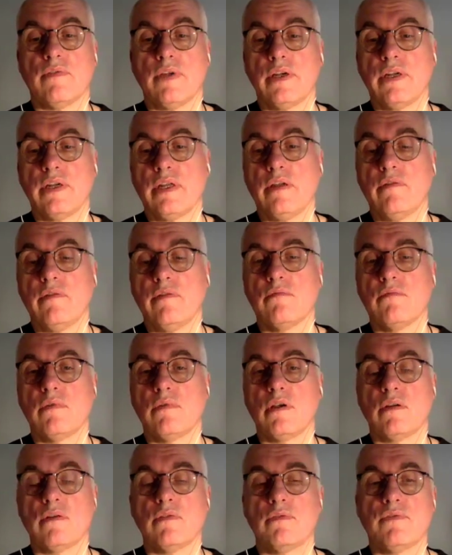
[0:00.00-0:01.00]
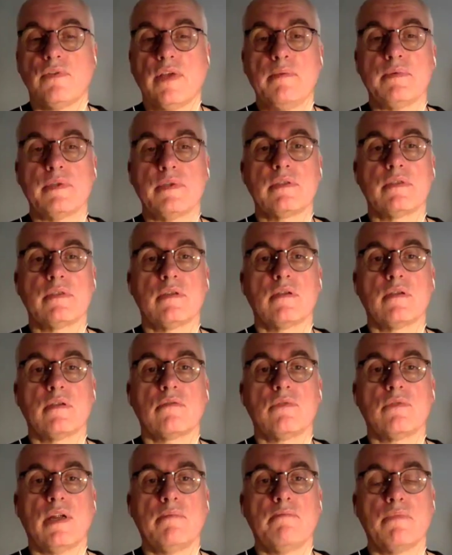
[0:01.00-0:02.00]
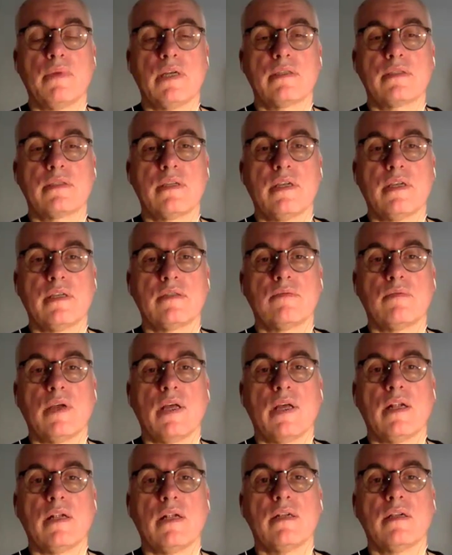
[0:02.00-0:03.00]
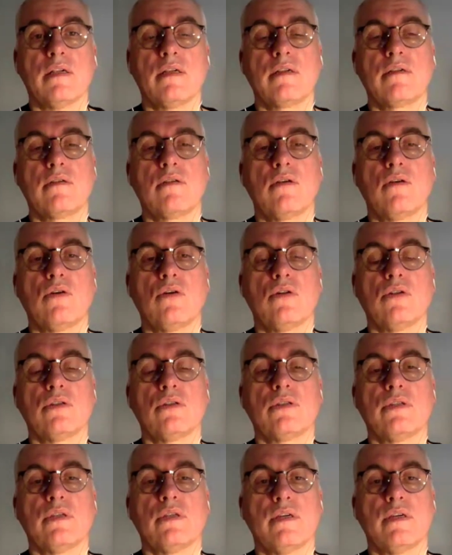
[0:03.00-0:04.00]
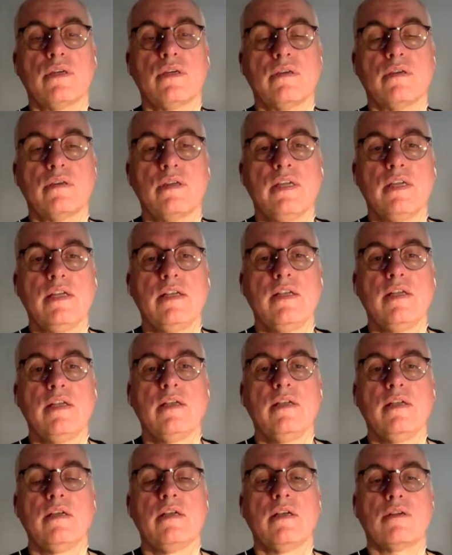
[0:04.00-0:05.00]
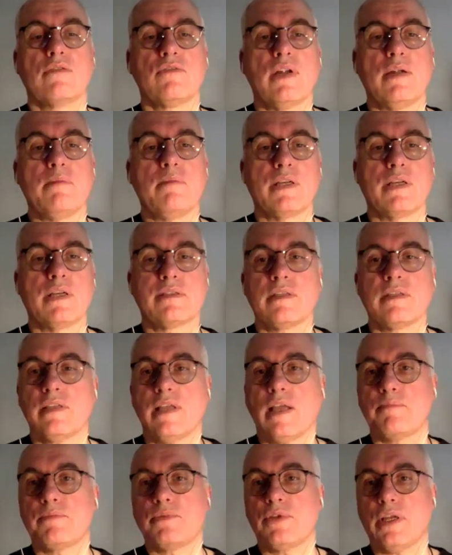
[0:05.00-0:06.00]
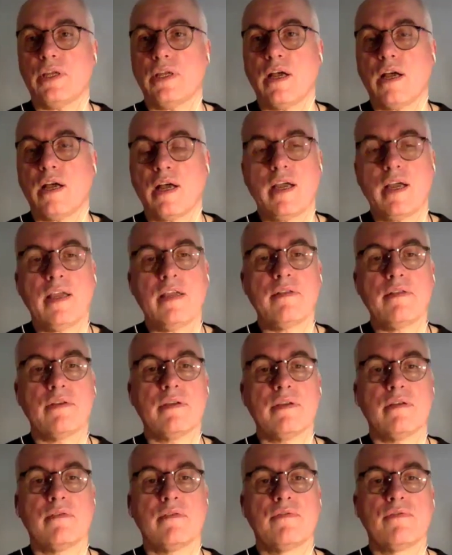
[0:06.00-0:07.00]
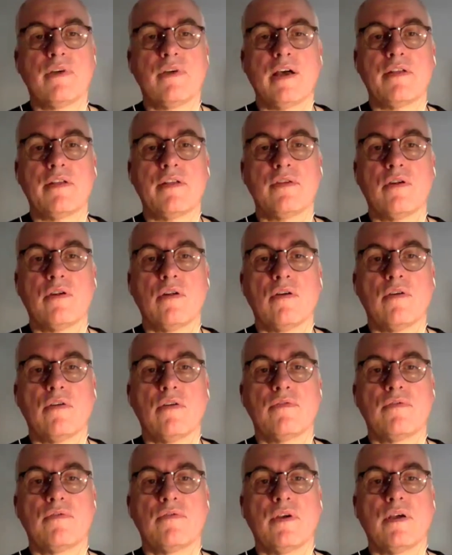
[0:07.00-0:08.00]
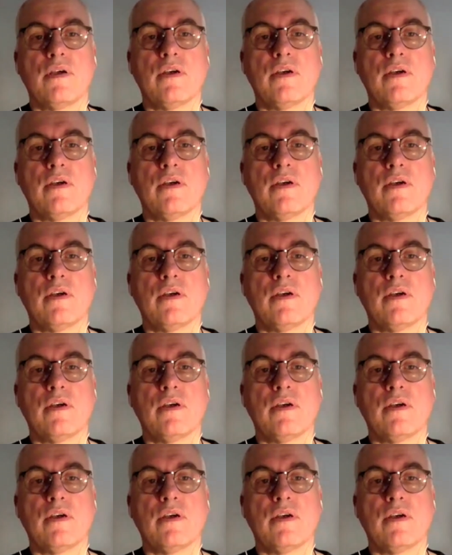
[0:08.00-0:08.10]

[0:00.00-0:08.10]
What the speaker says: very famous grandmaster as well called Grandmaster Yap Ching Hai, the father of